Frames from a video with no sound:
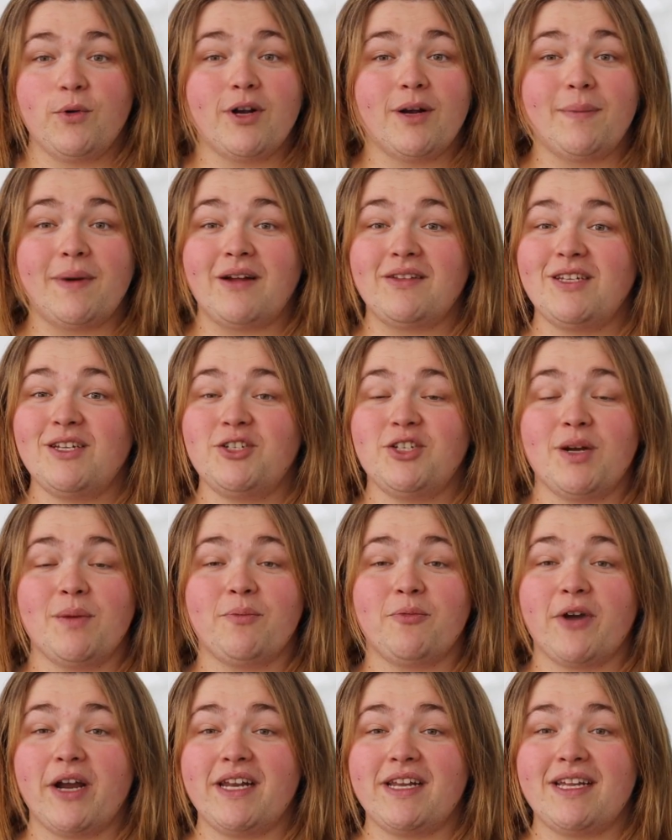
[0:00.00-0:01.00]
We're about to
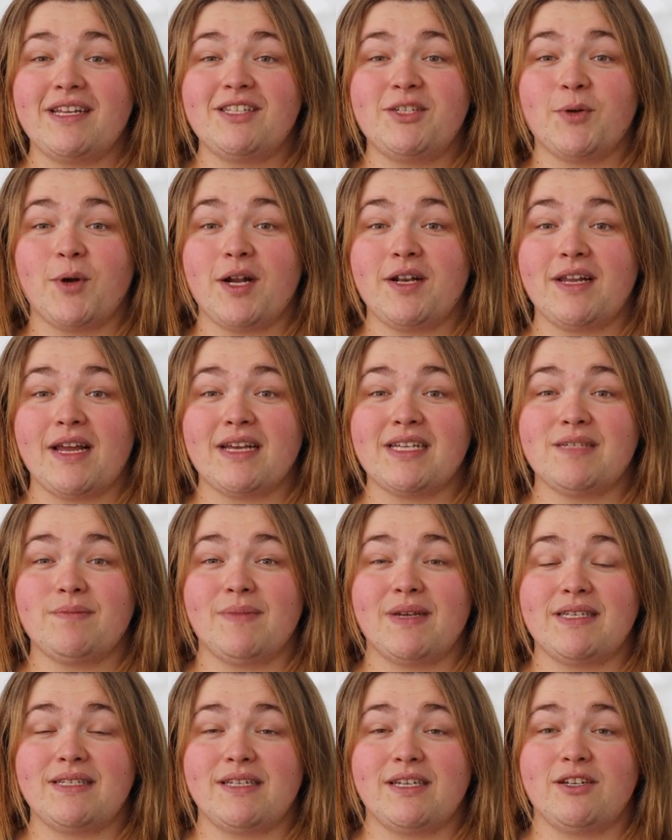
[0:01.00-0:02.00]
jump right into our next
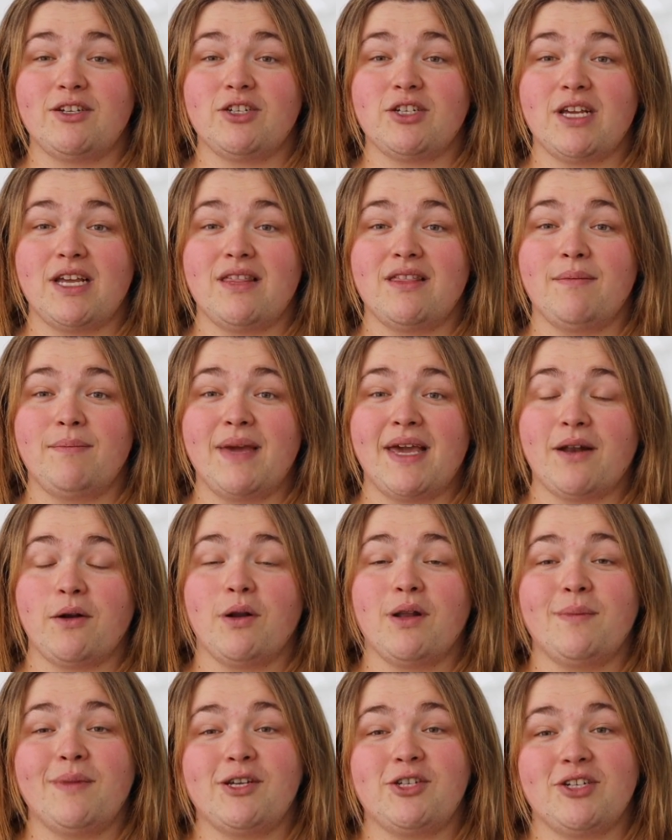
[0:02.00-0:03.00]
message in the Man
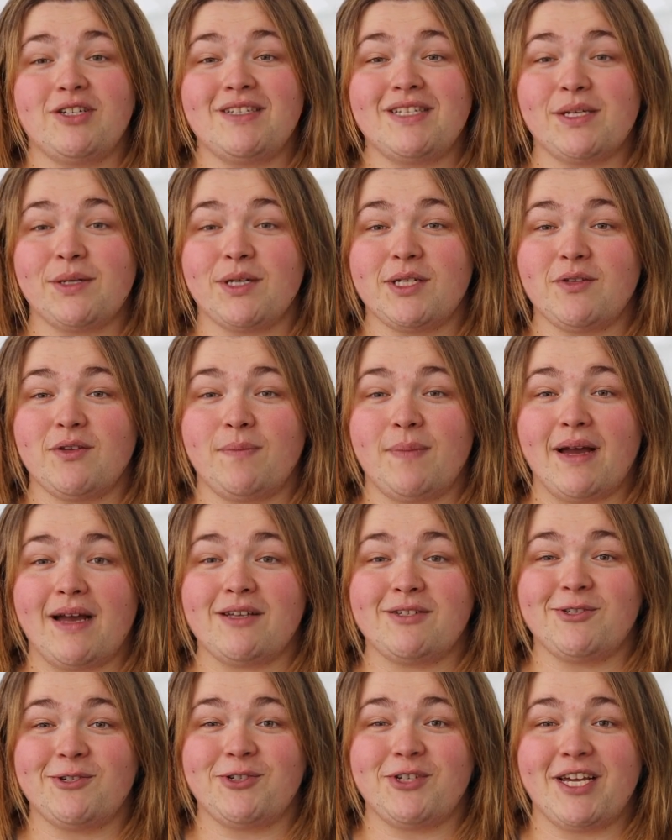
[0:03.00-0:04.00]
on a Mission series with
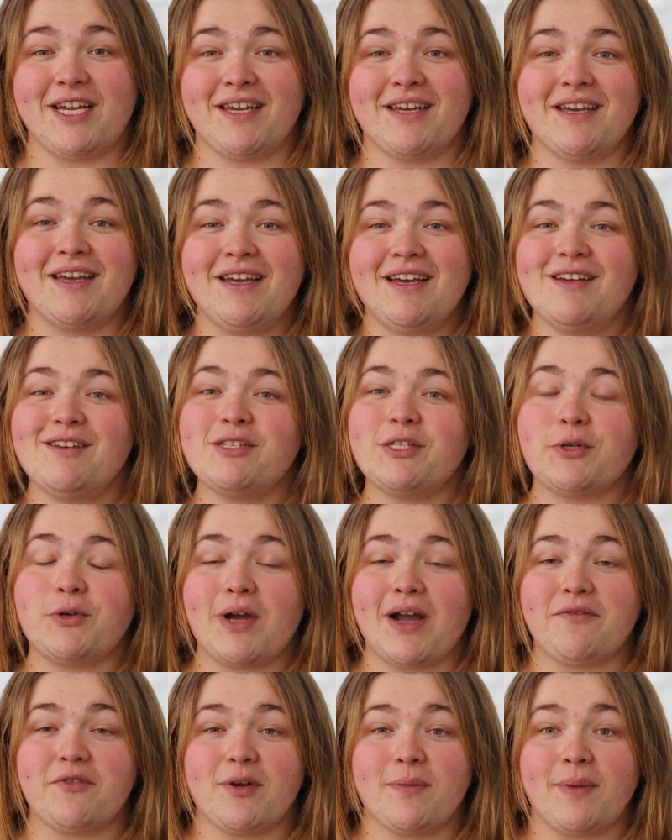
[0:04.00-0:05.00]
Pastor Jake. So
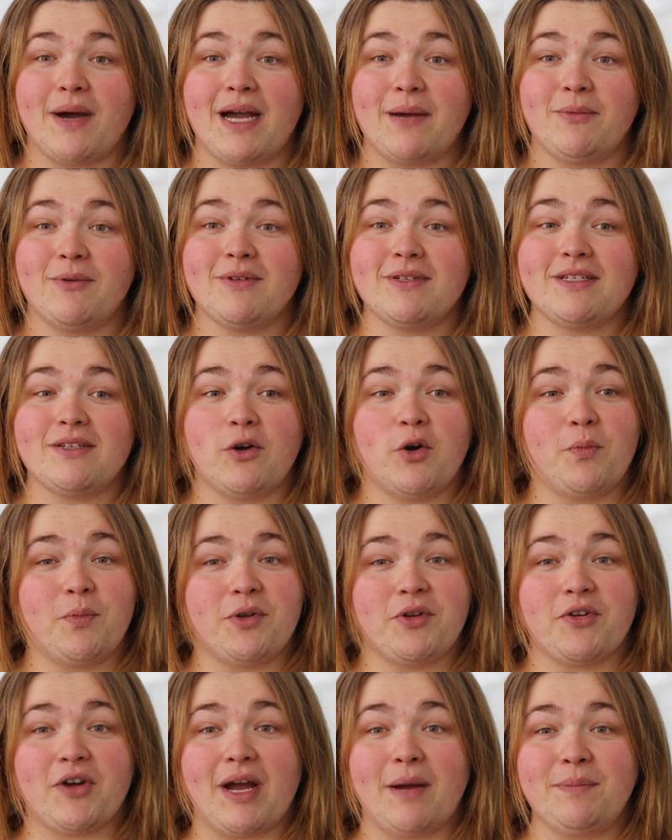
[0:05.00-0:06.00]
grab your Bibles,
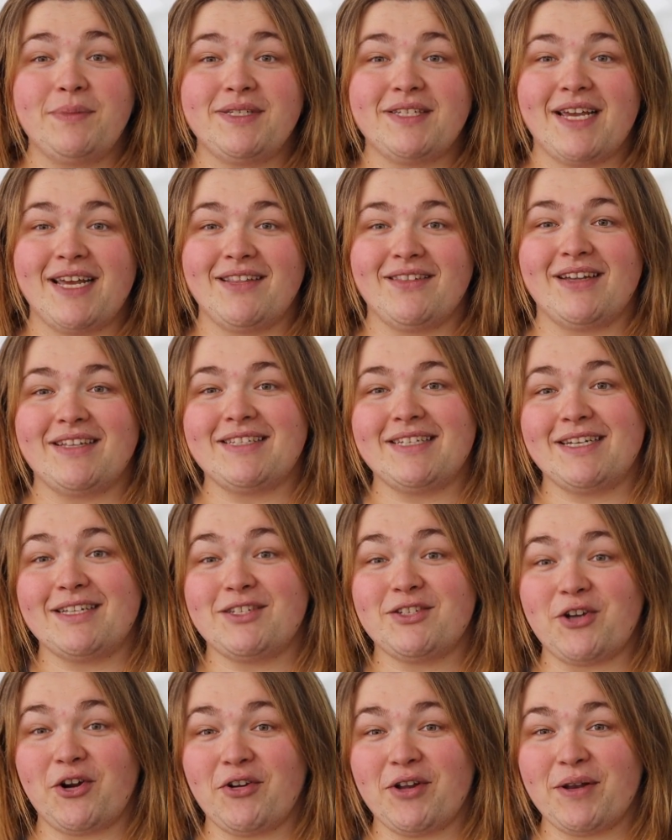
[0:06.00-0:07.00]
open your your apps, and let's get
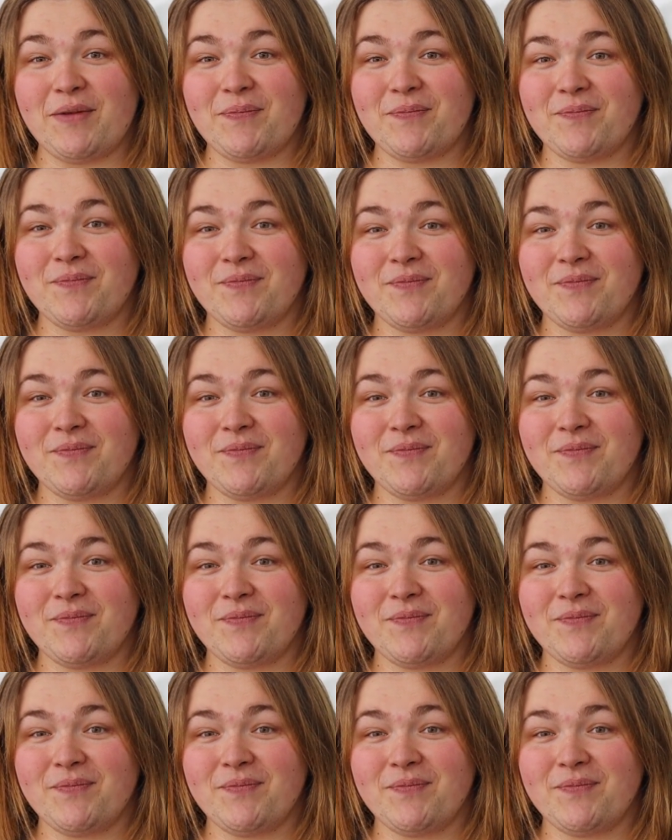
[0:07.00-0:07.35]
started.